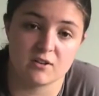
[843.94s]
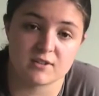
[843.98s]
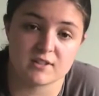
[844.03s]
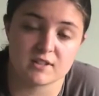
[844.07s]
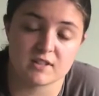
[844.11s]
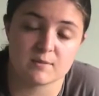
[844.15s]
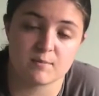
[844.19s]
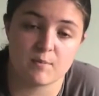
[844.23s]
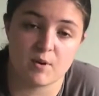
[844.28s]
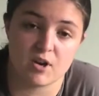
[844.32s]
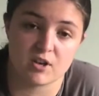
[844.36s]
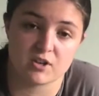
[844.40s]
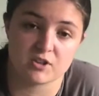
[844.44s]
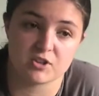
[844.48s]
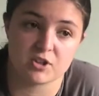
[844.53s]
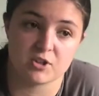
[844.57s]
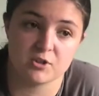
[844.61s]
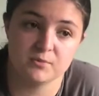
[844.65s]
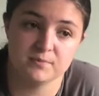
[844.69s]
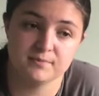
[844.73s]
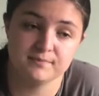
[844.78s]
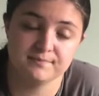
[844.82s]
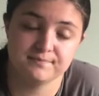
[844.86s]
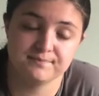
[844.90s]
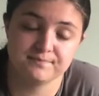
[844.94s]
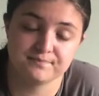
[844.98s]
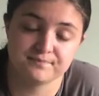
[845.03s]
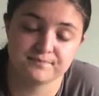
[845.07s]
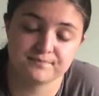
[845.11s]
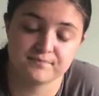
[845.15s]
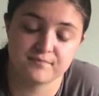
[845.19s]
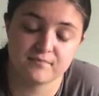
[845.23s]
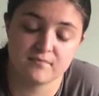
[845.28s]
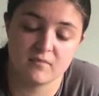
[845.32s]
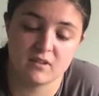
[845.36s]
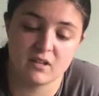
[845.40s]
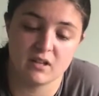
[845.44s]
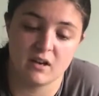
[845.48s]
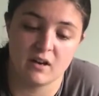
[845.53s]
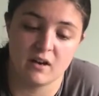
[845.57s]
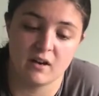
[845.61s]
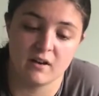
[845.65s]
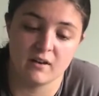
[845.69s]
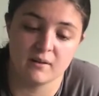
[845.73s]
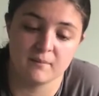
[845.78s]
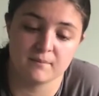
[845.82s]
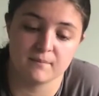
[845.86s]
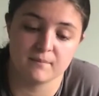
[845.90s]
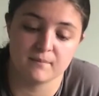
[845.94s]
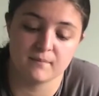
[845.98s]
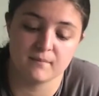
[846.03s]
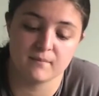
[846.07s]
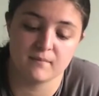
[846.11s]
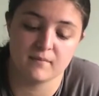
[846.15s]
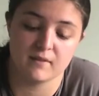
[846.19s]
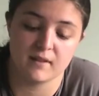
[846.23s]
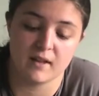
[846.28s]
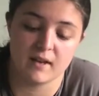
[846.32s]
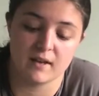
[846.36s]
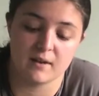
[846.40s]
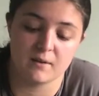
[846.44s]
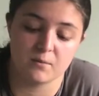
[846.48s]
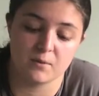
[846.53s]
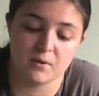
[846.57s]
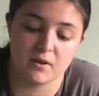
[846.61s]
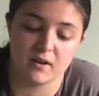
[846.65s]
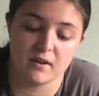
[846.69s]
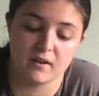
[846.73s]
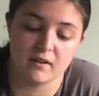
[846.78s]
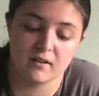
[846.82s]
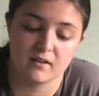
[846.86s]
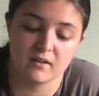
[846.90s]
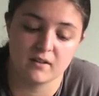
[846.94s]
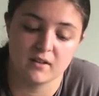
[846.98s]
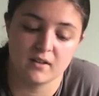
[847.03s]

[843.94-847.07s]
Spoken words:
I was at Postural. They were